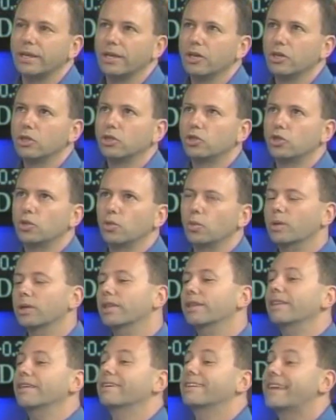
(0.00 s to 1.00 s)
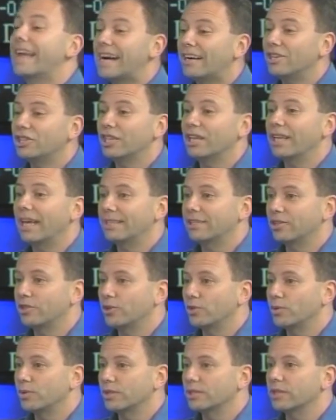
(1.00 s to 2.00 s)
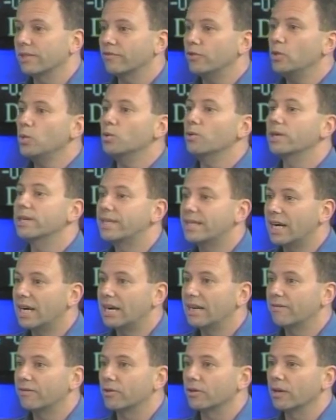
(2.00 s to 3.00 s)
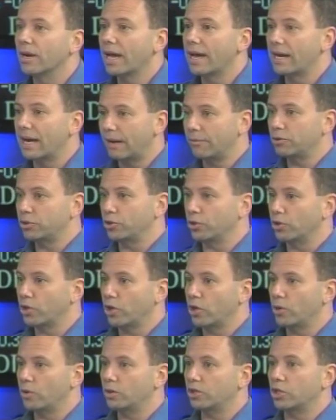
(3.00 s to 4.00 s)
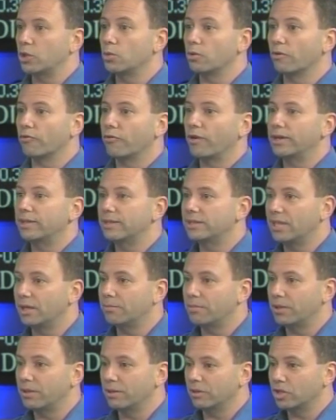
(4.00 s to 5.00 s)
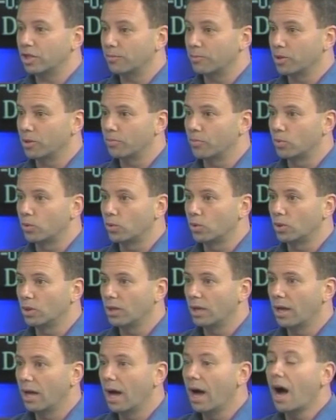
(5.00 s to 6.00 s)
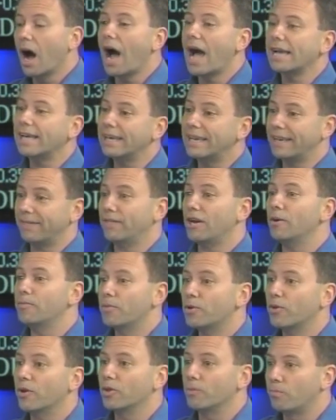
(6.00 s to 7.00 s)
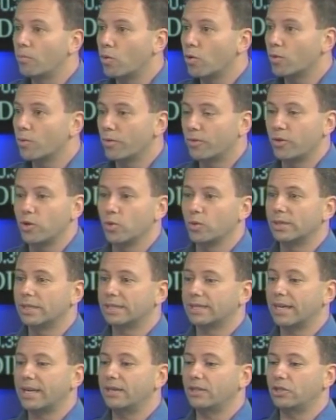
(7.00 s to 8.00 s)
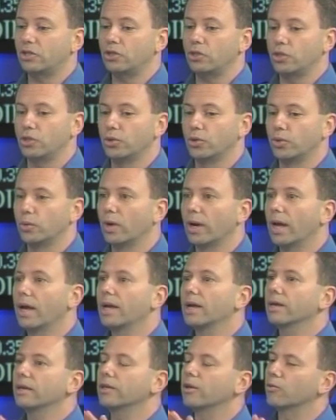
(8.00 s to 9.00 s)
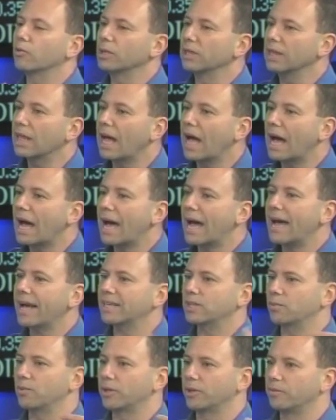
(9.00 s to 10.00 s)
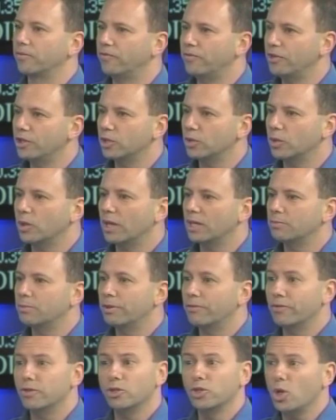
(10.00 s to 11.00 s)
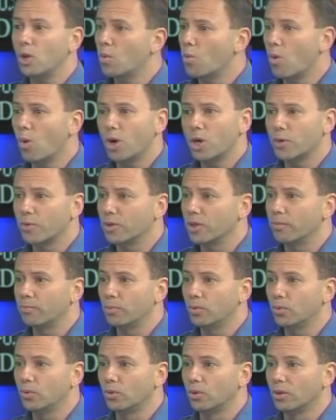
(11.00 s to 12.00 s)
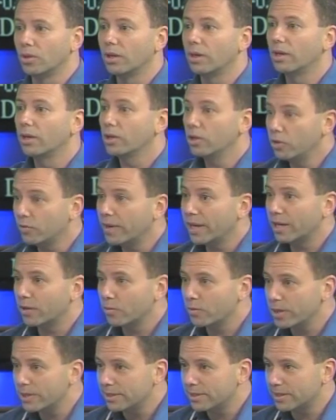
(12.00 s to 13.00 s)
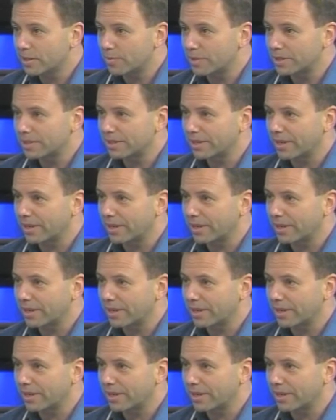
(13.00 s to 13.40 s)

to, what the analogy I like to use is if you were a diver and I was your coach and you were afraid to jump in the pool, I could get up there on the board with you and say to you, relax, we can visualize, but if there's no water in the pool, you've got a reason to be scared.